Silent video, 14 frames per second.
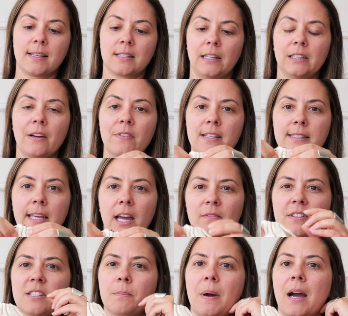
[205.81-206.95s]
And I love these
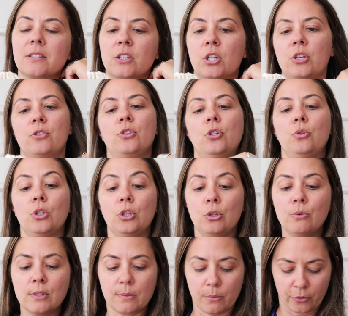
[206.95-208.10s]
canvas bags because you can
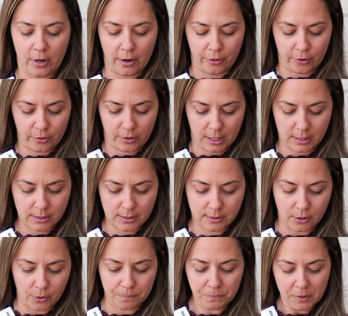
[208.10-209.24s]
use them for other things.
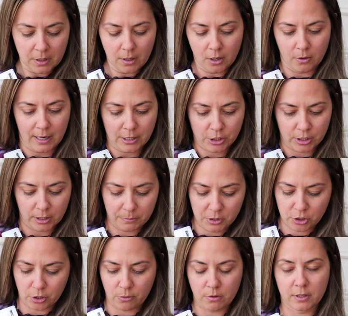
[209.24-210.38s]
So, oh, actually, let me
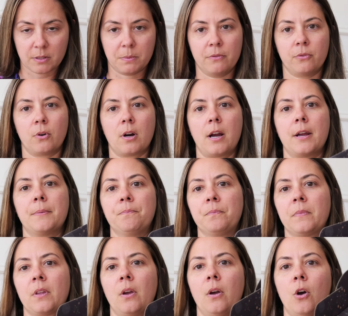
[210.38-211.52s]
show you this before I
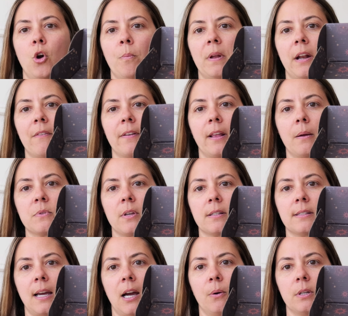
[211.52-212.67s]
open everything up. So that's
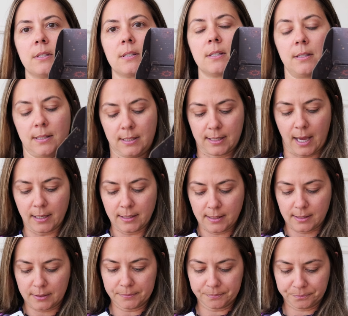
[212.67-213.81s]
how it's
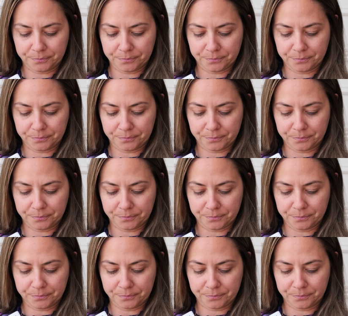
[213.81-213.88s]
set.